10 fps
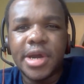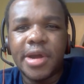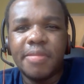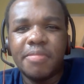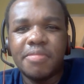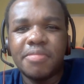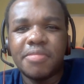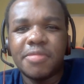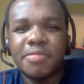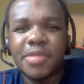I'm
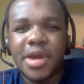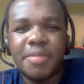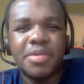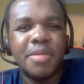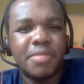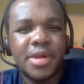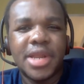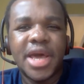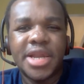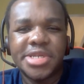I'm
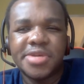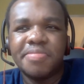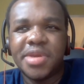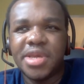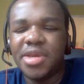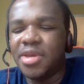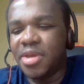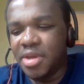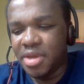glad to be